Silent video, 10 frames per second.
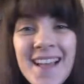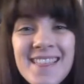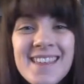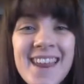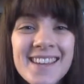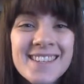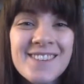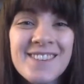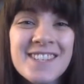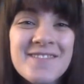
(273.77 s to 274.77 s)
the next
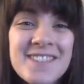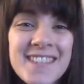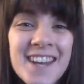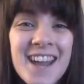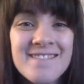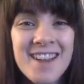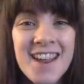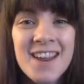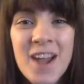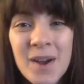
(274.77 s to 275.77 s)
non-fiction book that I read